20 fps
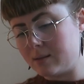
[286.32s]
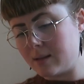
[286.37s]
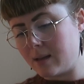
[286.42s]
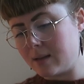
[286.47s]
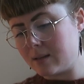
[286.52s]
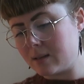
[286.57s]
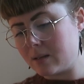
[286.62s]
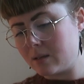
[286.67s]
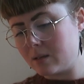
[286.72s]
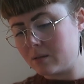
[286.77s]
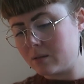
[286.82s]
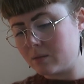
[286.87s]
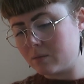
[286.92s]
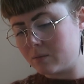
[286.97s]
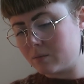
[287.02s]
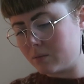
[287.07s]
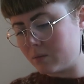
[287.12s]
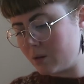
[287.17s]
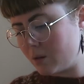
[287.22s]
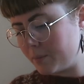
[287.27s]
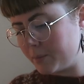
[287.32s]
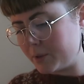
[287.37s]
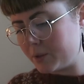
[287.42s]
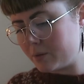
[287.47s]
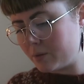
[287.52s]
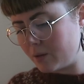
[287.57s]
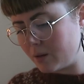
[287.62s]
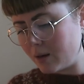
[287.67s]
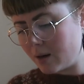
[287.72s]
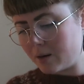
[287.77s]
Santa coming
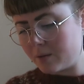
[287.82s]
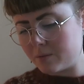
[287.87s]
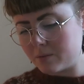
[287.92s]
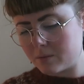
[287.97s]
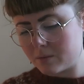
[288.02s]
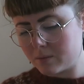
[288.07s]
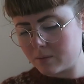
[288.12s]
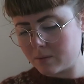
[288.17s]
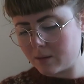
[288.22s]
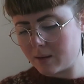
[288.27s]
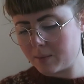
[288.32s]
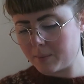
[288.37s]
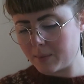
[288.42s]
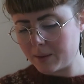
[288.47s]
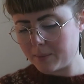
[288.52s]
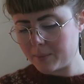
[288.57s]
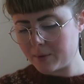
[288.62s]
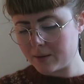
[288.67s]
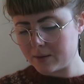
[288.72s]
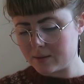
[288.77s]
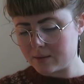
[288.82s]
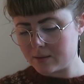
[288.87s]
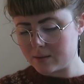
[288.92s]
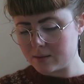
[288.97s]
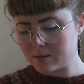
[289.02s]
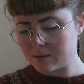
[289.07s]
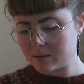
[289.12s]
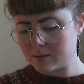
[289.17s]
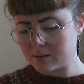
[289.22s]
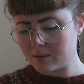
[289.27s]
to our house, and my
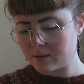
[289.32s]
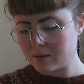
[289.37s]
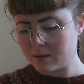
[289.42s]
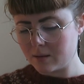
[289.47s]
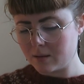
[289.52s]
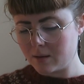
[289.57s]
brothers